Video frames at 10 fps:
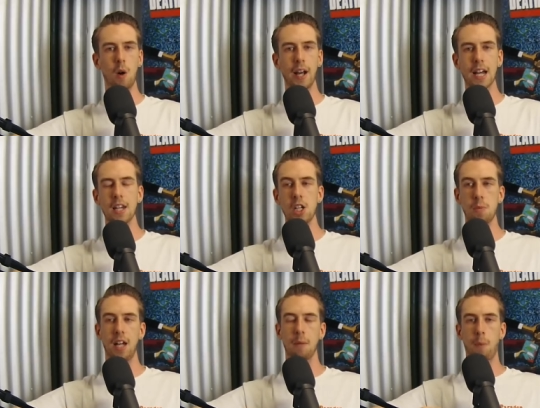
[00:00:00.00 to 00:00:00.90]
why can't they
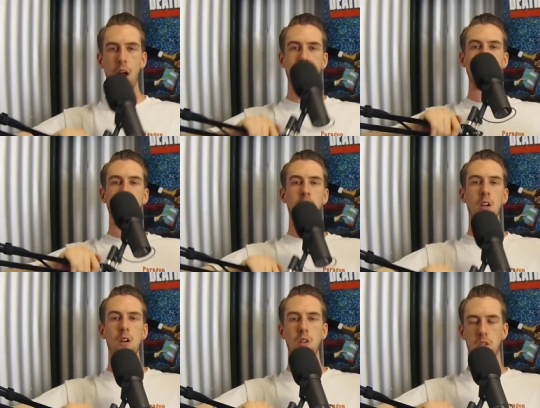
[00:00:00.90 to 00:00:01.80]
just be like breaking
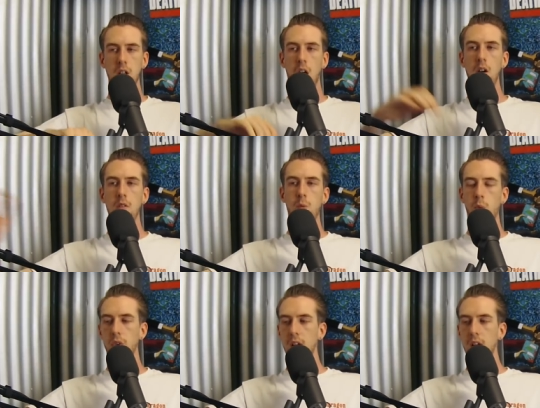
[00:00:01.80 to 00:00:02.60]
news? You know,